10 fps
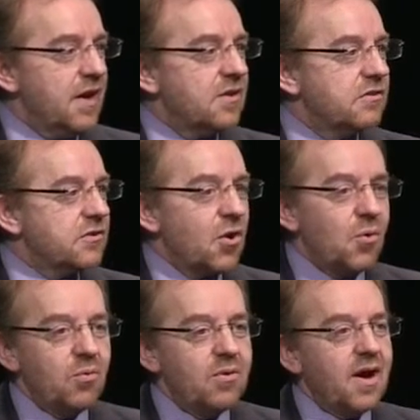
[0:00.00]
And
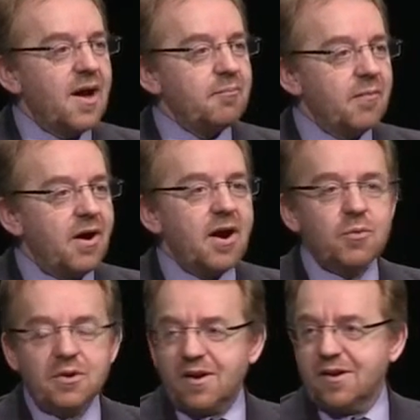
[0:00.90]
so um, I
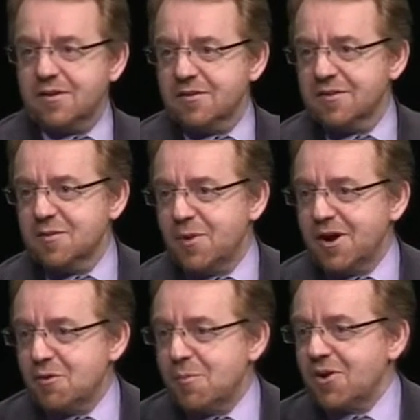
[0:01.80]
would like, in
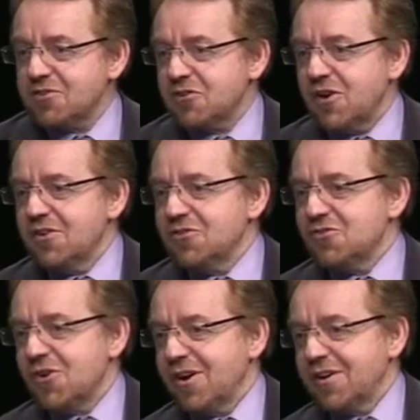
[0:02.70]
my remarks tonight,
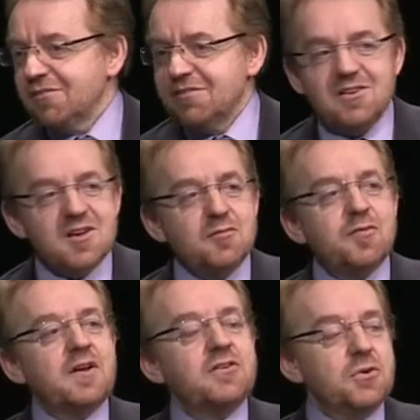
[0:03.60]
to try and
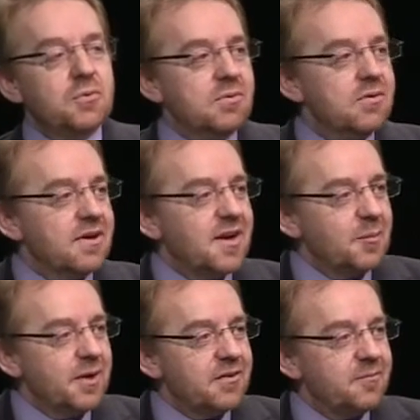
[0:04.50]
infect you a
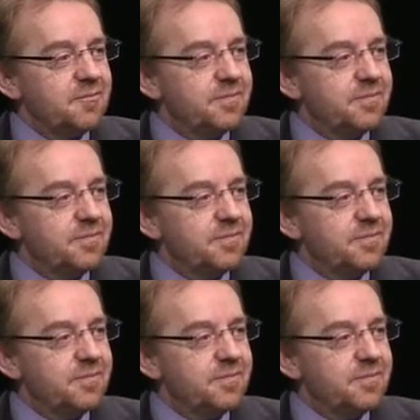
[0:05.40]
little bit.